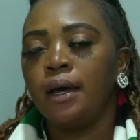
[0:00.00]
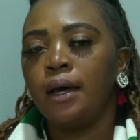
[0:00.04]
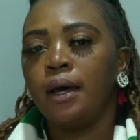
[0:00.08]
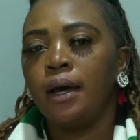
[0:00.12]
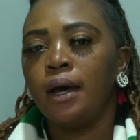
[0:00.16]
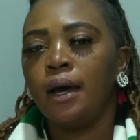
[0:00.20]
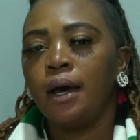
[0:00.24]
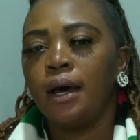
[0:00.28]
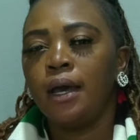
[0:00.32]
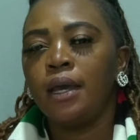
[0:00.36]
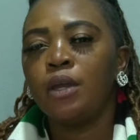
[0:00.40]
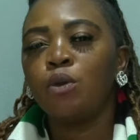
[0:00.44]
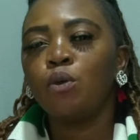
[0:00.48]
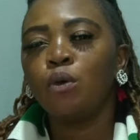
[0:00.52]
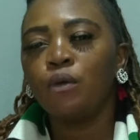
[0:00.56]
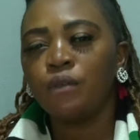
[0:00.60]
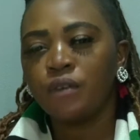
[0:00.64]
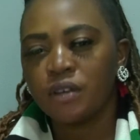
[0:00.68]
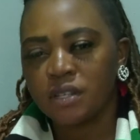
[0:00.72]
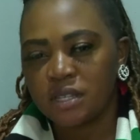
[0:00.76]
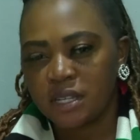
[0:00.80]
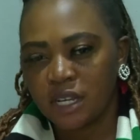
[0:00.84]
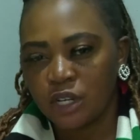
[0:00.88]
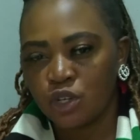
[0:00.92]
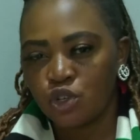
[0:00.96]
an
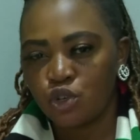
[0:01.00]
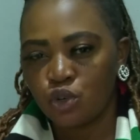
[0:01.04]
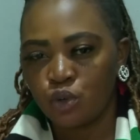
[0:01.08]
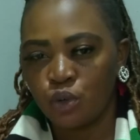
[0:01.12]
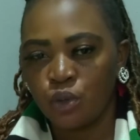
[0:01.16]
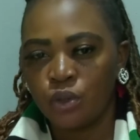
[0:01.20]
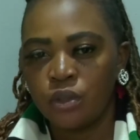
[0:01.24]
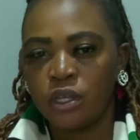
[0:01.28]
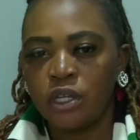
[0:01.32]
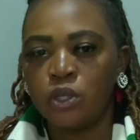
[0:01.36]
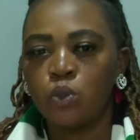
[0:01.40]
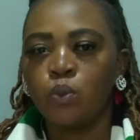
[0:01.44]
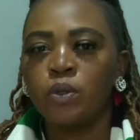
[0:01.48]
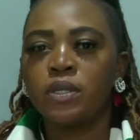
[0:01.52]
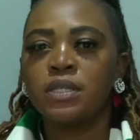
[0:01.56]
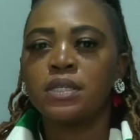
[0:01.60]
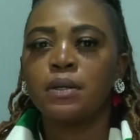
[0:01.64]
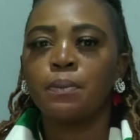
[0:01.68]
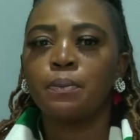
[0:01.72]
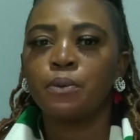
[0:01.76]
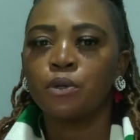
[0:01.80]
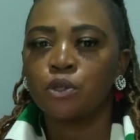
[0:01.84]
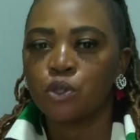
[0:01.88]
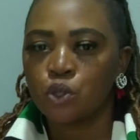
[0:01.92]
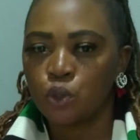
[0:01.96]
oversight role that we're
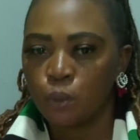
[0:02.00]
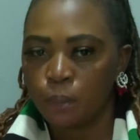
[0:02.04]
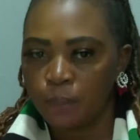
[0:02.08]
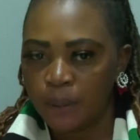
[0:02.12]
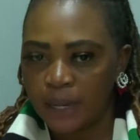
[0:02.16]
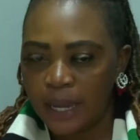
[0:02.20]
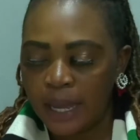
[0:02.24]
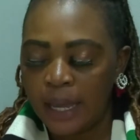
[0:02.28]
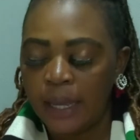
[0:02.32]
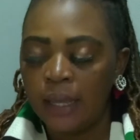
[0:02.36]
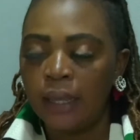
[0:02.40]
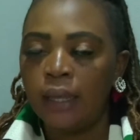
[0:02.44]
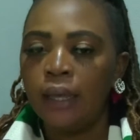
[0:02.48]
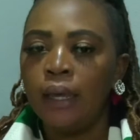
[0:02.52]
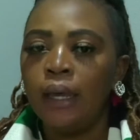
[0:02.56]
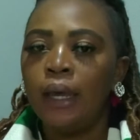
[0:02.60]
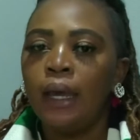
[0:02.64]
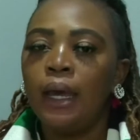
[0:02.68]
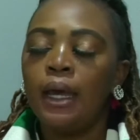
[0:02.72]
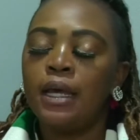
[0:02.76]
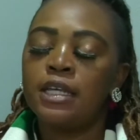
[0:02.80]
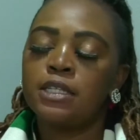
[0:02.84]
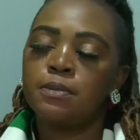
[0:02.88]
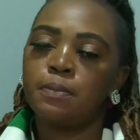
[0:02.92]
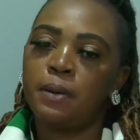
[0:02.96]
supposed to play
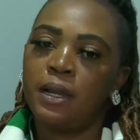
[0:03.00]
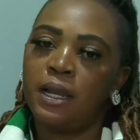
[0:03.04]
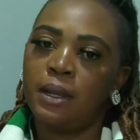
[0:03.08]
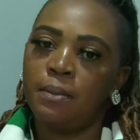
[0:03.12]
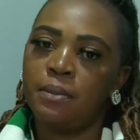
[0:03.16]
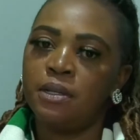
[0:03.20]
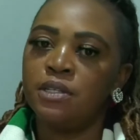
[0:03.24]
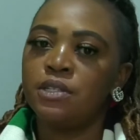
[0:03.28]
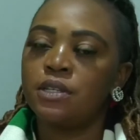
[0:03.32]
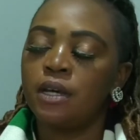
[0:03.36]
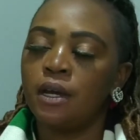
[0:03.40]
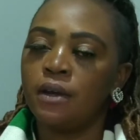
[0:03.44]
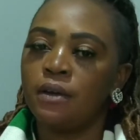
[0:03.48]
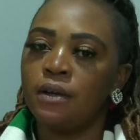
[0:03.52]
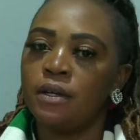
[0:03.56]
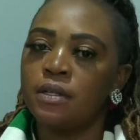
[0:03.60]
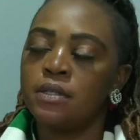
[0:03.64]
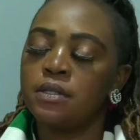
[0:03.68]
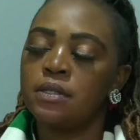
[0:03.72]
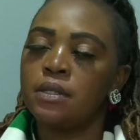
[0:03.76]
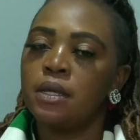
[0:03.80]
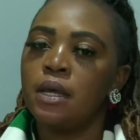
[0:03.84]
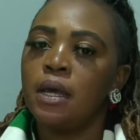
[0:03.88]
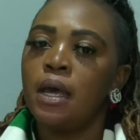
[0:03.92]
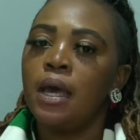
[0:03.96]
as
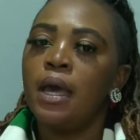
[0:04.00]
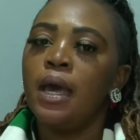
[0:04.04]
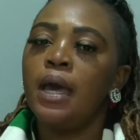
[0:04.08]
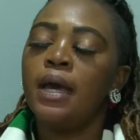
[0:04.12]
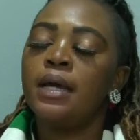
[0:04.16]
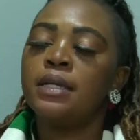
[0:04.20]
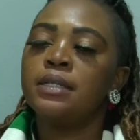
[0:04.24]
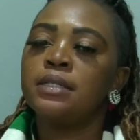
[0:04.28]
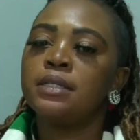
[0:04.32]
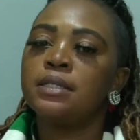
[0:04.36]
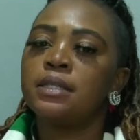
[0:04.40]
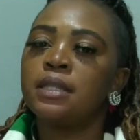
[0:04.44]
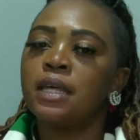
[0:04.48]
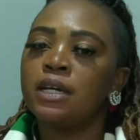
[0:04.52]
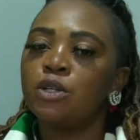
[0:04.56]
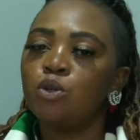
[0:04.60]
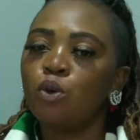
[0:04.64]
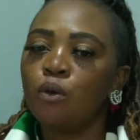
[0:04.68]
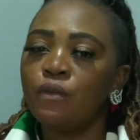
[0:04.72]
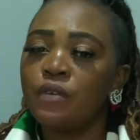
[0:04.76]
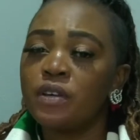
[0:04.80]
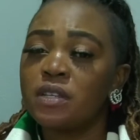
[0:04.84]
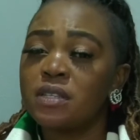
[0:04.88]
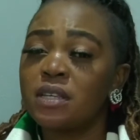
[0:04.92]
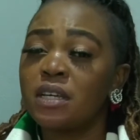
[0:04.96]
parliamentarians. And that
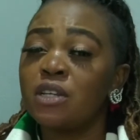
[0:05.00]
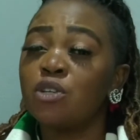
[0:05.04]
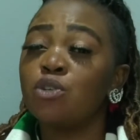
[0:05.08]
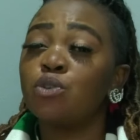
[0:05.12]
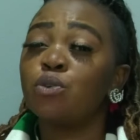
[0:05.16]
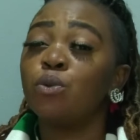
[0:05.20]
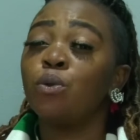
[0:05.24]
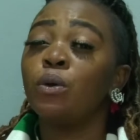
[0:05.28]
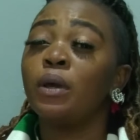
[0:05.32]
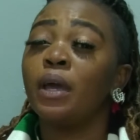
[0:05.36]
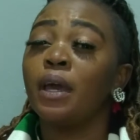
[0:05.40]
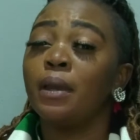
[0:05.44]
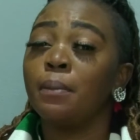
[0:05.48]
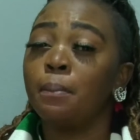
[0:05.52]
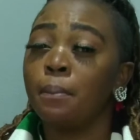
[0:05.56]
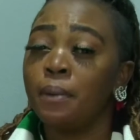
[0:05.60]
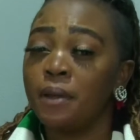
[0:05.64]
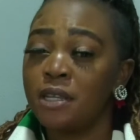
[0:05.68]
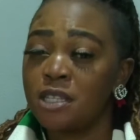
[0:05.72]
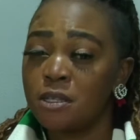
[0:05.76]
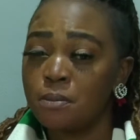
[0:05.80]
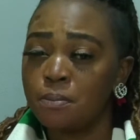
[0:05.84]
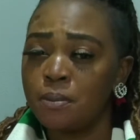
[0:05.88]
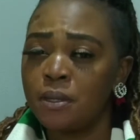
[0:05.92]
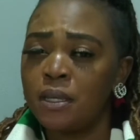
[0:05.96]
oversight role can
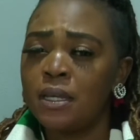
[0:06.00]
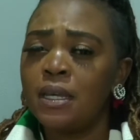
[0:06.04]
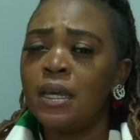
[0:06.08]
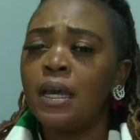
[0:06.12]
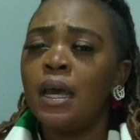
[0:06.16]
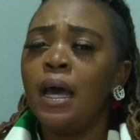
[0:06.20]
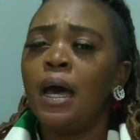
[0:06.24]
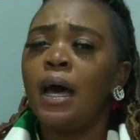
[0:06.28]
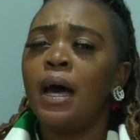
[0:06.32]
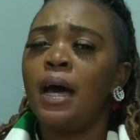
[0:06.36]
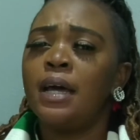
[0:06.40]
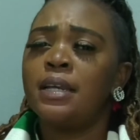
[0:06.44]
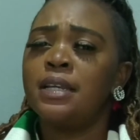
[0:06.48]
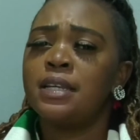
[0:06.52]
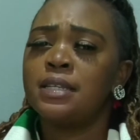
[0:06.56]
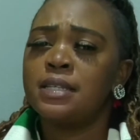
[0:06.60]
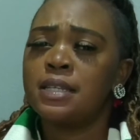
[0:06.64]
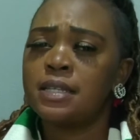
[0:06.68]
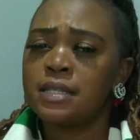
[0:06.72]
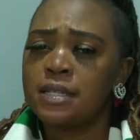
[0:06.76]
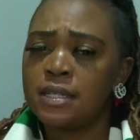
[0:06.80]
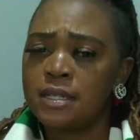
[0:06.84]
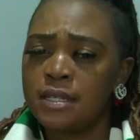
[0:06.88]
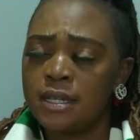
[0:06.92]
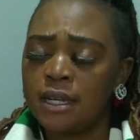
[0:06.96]
best be
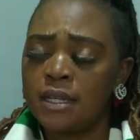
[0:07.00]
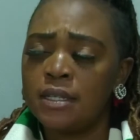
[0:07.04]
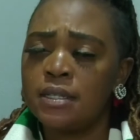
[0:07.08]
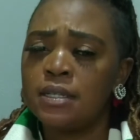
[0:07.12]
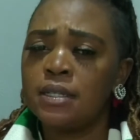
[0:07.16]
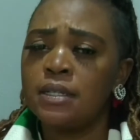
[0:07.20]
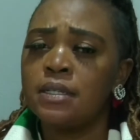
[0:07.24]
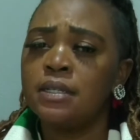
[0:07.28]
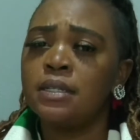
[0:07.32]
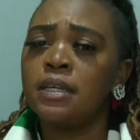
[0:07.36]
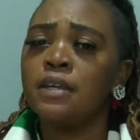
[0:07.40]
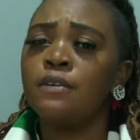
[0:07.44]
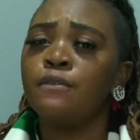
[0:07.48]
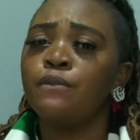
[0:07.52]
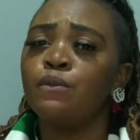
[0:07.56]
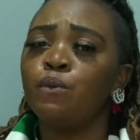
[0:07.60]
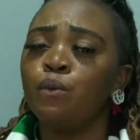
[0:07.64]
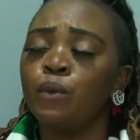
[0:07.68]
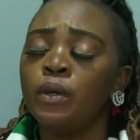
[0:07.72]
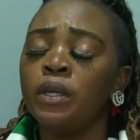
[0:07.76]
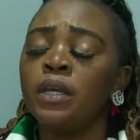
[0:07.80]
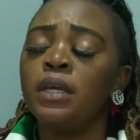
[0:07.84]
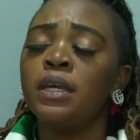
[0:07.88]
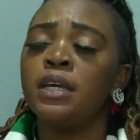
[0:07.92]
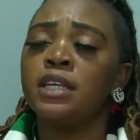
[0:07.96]
necessitated if
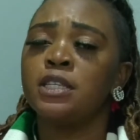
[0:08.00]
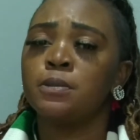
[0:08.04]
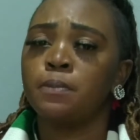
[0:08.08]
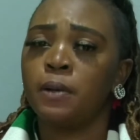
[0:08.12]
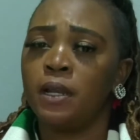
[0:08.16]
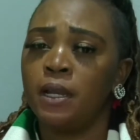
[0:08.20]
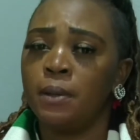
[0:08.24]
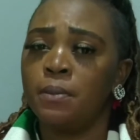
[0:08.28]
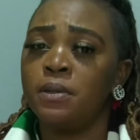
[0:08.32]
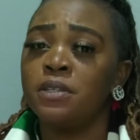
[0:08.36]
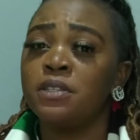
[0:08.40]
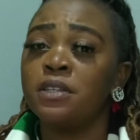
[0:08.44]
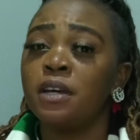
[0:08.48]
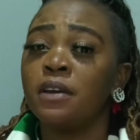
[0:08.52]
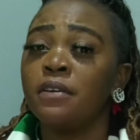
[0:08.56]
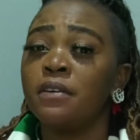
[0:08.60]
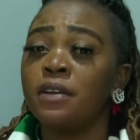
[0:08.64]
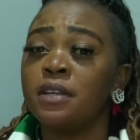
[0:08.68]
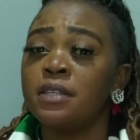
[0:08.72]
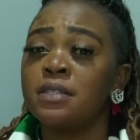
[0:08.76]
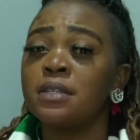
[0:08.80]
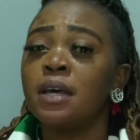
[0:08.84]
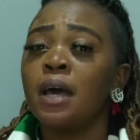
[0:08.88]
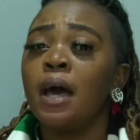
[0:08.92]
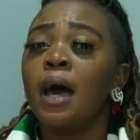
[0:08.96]
we as
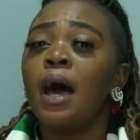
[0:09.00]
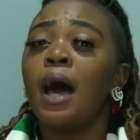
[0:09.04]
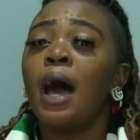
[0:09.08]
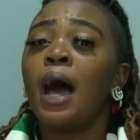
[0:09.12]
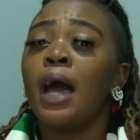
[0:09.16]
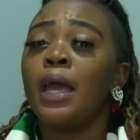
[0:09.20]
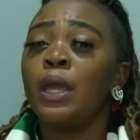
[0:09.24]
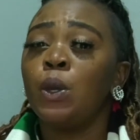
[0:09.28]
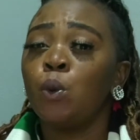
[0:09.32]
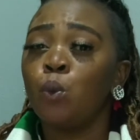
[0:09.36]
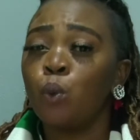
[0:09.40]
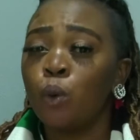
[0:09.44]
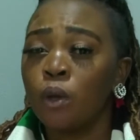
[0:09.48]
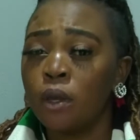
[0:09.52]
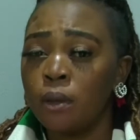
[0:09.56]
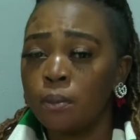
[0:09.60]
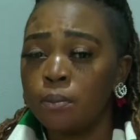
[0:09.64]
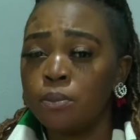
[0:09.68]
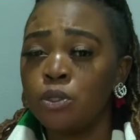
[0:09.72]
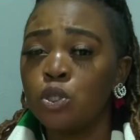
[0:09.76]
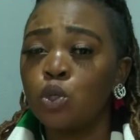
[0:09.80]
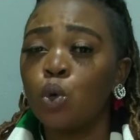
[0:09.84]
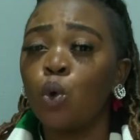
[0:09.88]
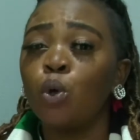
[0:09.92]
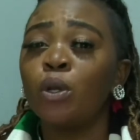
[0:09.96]
parliamentarians are
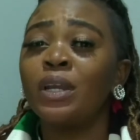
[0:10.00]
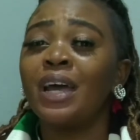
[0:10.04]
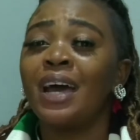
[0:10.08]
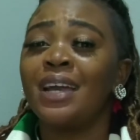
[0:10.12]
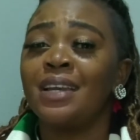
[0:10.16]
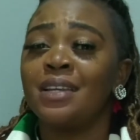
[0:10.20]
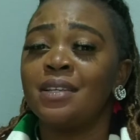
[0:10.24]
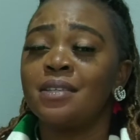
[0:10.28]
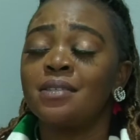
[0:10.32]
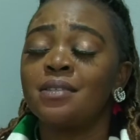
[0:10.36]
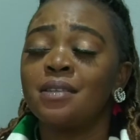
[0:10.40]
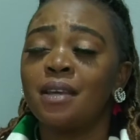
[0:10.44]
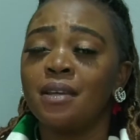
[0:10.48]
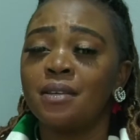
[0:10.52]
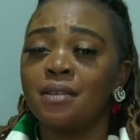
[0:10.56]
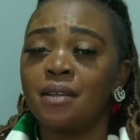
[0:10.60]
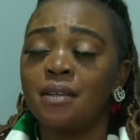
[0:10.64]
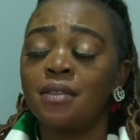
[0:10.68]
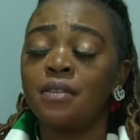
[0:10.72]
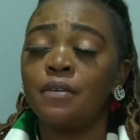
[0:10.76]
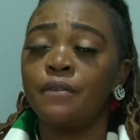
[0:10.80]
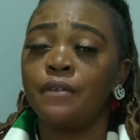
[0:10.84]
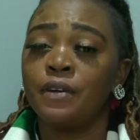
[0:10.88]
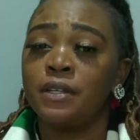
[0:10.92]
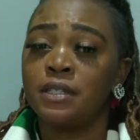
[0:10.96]
equipped on
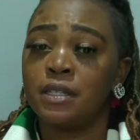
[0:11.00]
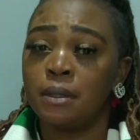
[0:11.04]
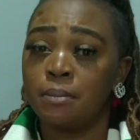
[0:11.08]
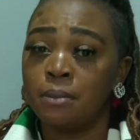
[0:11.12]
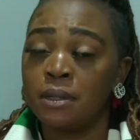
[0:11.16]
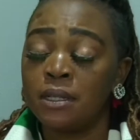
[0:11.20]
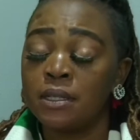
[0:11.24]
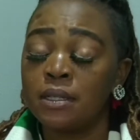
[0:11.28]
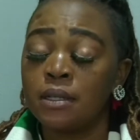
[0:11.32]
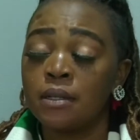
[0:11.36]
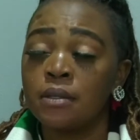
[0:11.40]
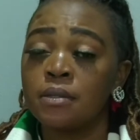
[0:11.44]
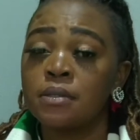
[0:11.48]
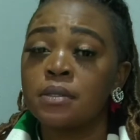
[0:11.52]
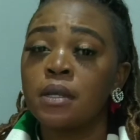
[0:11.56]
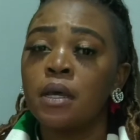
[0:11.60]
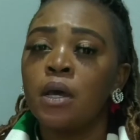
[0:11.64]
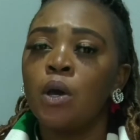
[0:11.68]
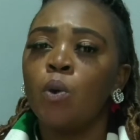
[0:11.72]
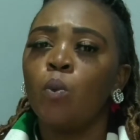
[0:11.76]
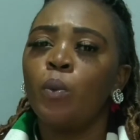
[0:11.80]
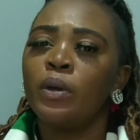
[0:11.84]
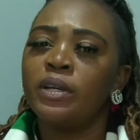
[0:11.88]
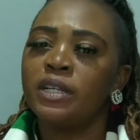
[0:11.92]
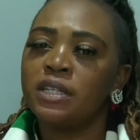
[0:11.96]
understanding the fundamentals
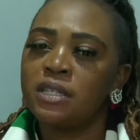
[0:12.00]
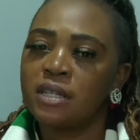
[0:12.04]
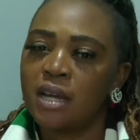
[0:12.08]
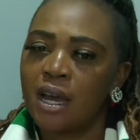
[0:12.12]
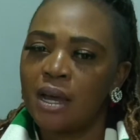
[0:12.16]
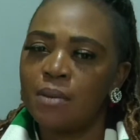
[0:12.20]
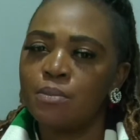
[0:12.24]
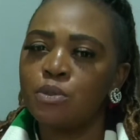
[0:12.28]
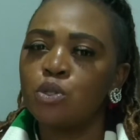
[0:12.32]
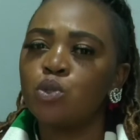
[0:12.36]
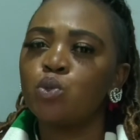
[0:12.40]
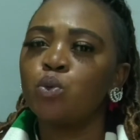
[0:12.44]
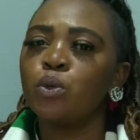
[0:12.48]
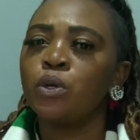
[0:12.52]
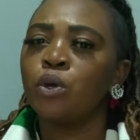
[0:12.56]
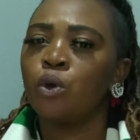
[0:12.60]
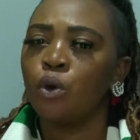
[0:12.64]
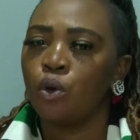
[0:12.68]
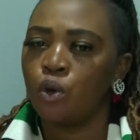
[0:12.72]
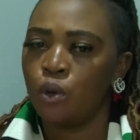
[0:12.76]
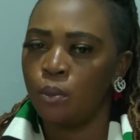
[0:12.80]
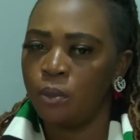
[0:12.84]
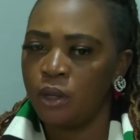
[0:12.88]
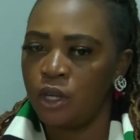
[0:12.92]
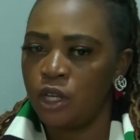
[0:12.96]
when it comes to
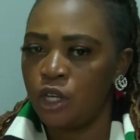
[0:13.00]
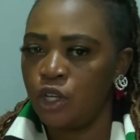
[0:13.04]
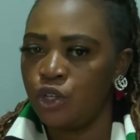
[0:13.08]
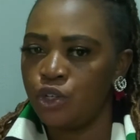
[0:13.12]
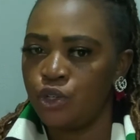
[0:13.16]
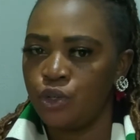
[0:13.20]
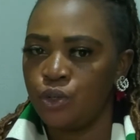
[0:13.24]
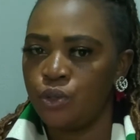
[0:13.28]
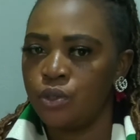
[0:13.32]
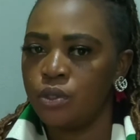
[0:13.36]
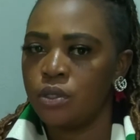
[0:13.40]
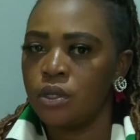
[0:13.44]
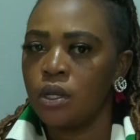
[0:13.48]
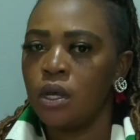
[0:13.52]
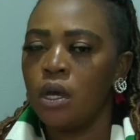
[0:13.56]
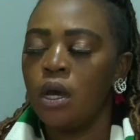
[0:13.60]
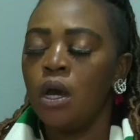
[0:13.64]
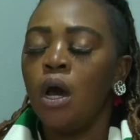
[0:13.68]
economic issues.